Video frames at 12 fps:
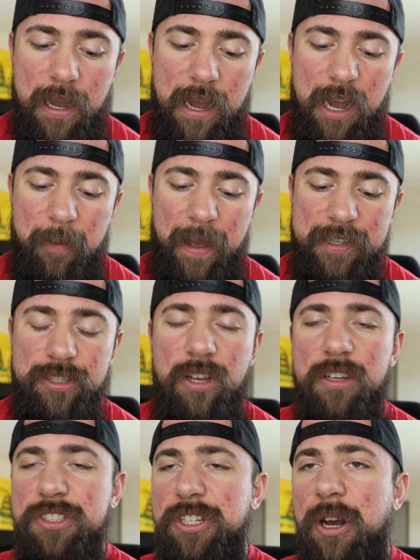As
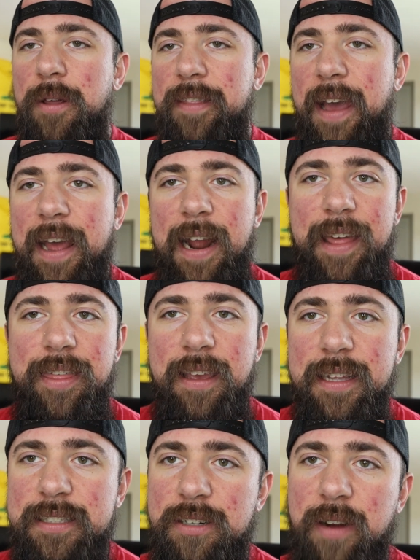long as you know that, I
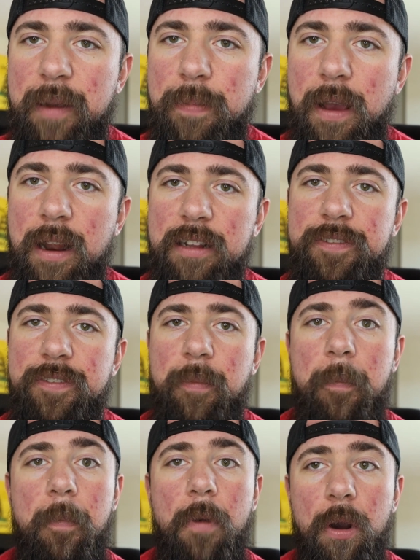think it's a great product for
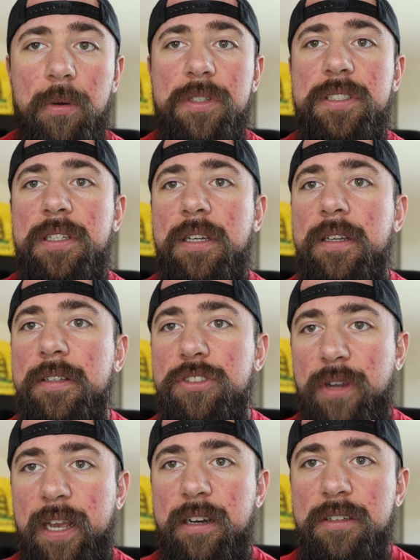most
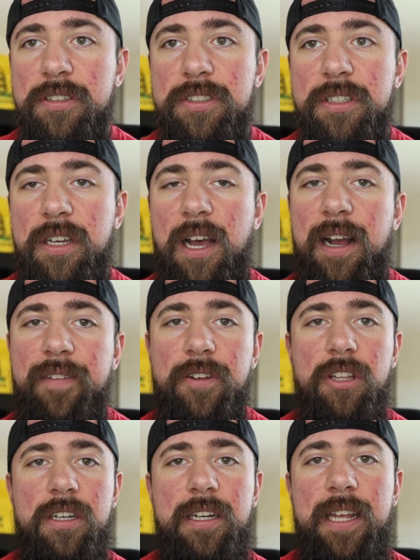trainers. If
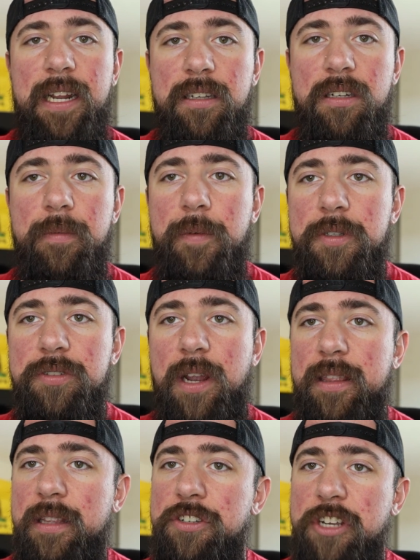you're looking to get a little bit more
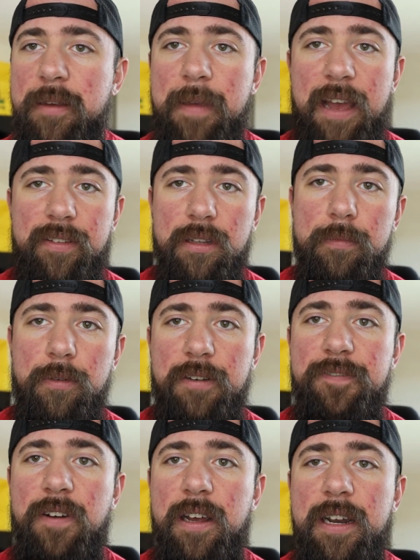strength in the gym, have a little more
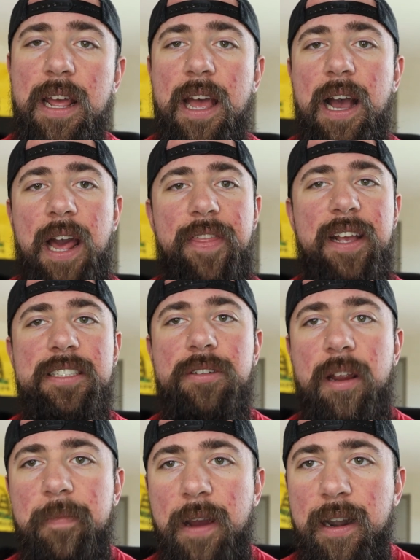fun, I think it's a
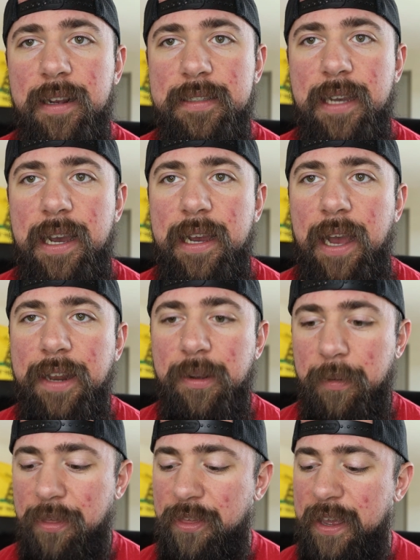great product. I
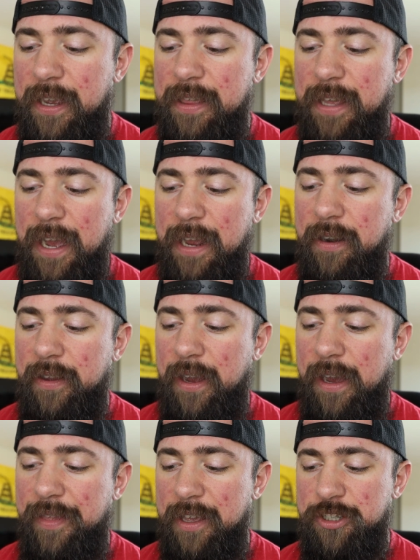don't think that
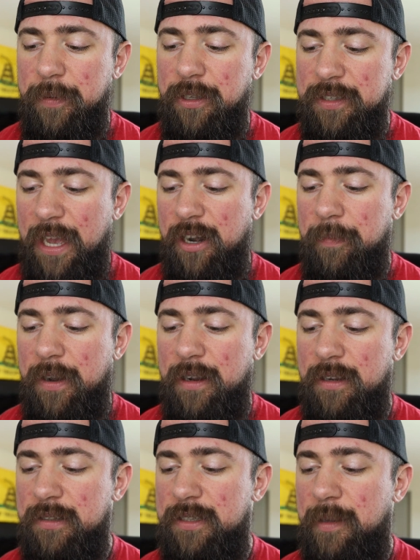that should be looked down
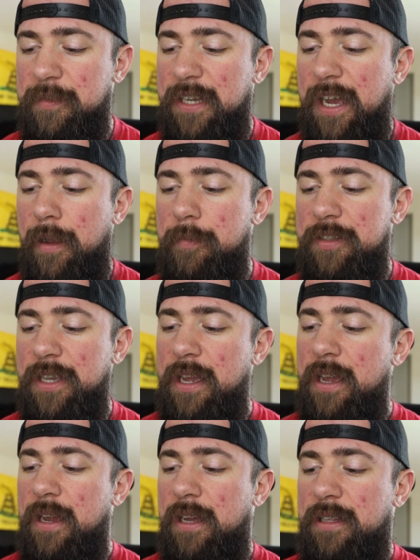upon. Sometimes
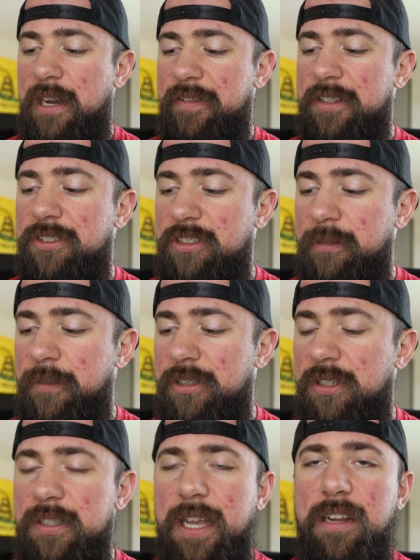a lot of
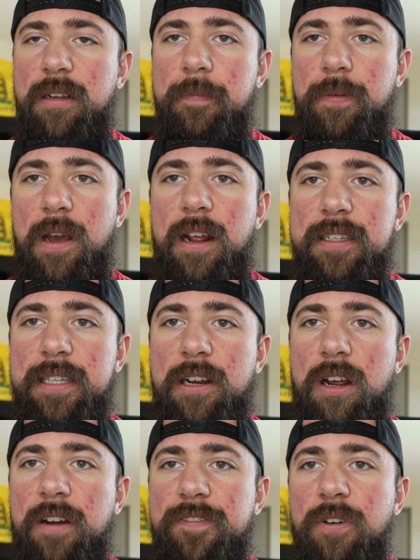consumers look down on products
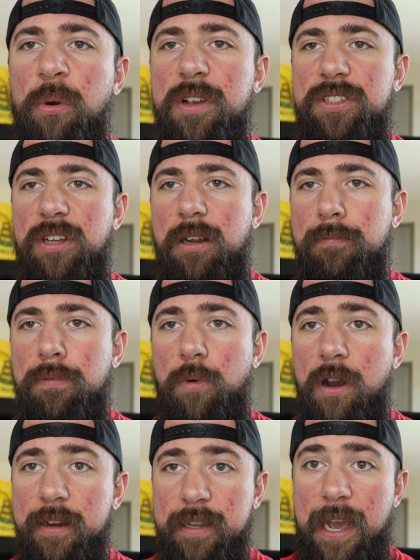that are focused on
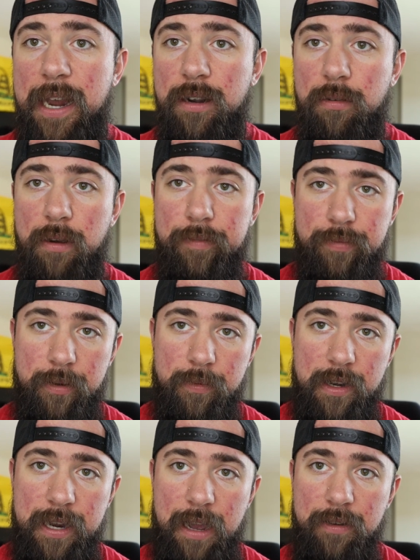one category of
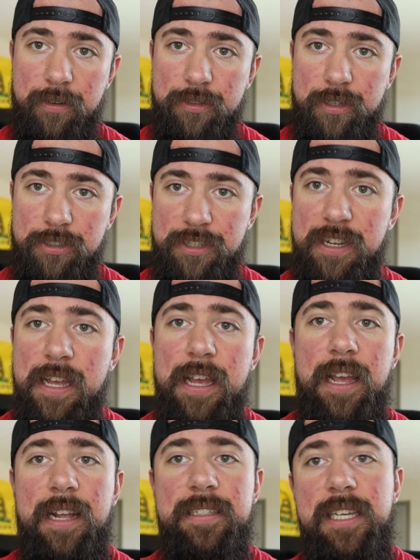pre-workout nutrition
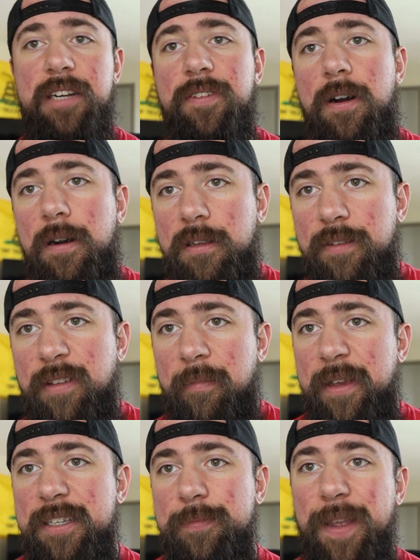instead of all of
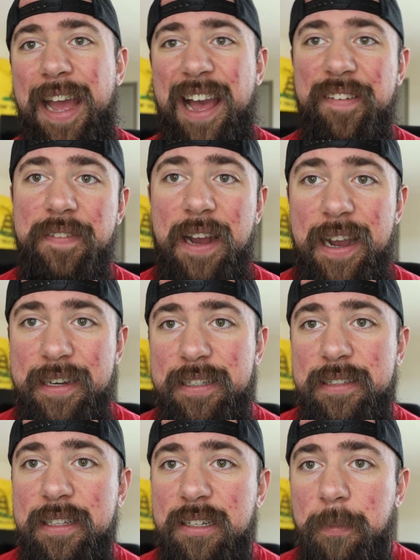them, because we have gotten
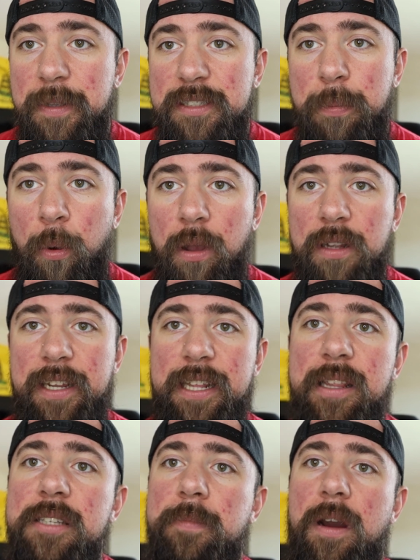a little bit spoiled
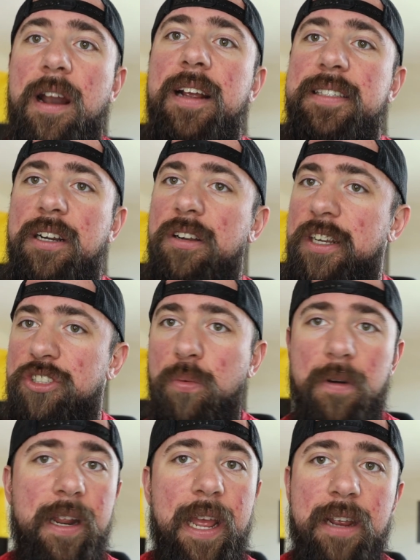in these products that are like
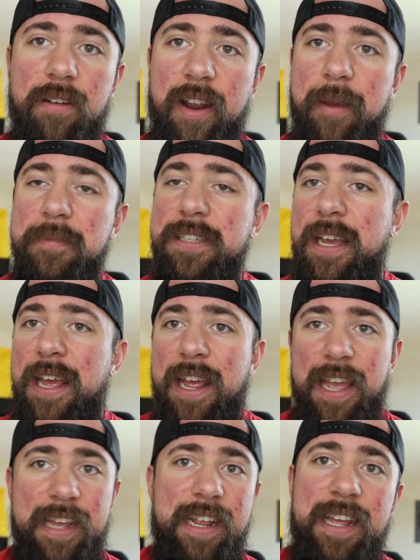28 grams
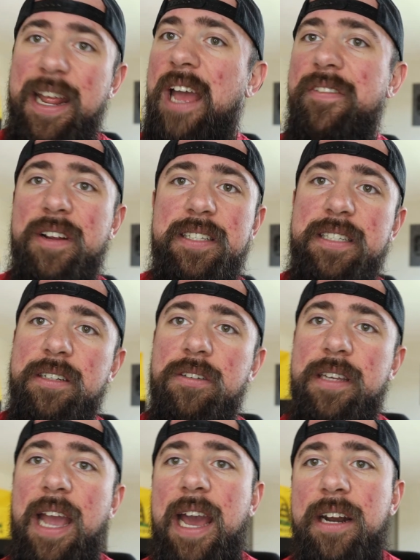and hit every
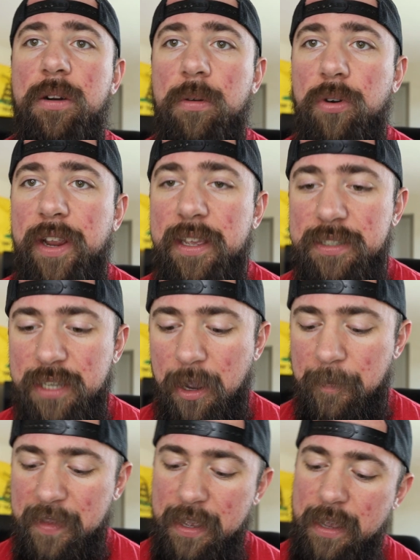single category. So